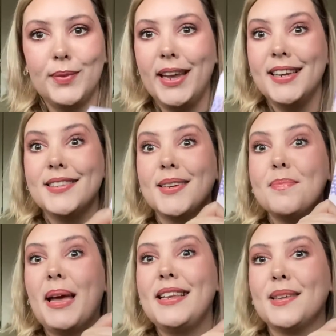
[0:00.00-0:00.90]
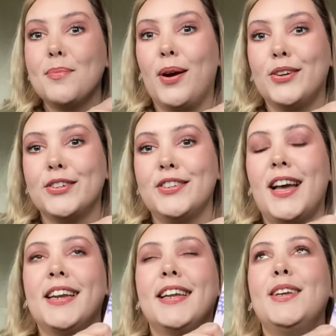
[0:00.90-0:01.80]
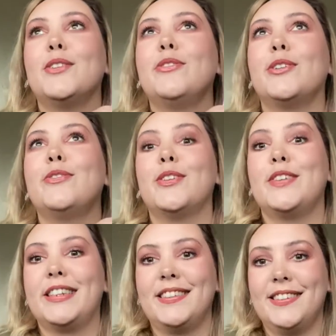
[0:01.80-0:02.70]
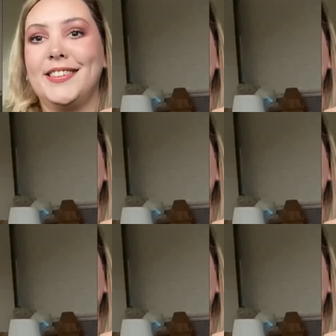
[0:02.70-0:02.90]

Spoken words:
It is an amazing product and I love, love, love it.